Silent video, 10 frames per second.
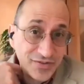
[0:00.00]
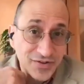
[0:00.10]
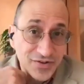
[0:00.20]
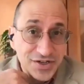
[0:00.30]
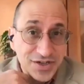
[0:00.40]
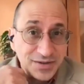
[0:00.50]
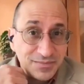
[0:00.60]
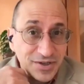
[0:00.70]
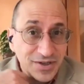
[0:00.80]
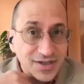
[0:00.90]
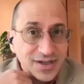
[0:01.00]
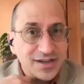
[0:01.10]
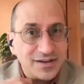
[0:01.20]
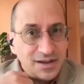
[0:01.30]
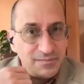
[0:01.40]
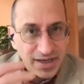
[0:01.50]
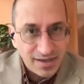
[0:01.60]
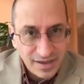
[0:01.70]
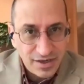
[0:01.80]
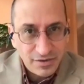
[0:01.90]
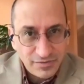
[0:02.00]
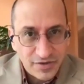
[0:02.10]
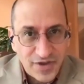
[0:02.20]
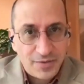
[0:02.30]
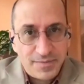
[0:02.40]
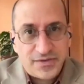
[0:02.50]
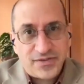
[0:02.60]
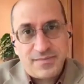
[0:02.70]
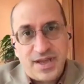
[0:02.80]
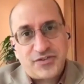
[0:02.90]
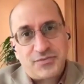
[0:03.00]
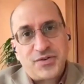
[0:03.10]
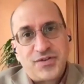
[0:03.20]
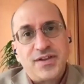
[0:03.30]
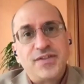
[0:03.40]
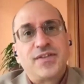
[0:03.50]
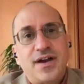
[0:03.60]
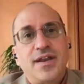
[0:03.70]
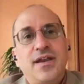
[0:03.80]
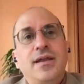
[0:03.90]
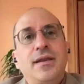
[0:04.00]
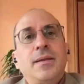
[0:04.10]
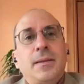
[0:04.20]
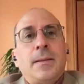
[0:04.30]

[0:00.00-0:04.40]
researching a book and developing some expertise on it.